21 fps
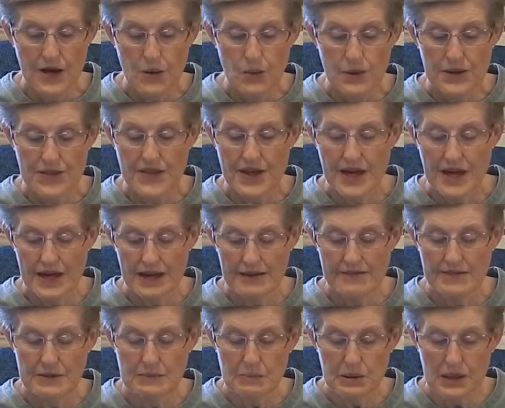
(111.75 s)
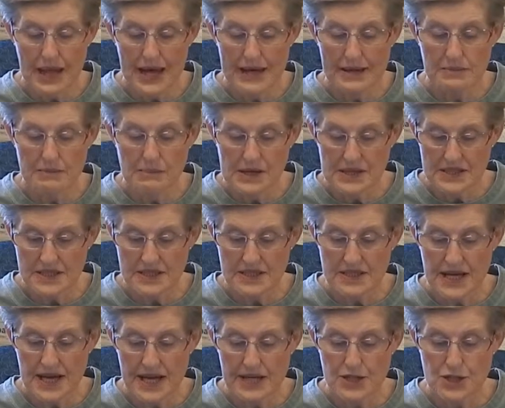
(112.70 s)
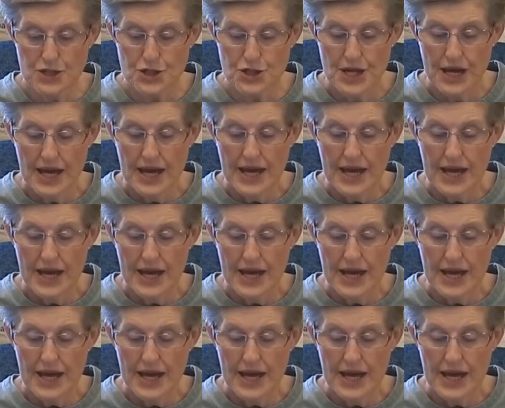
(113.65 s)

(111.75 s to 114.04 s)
with a heavy black mustache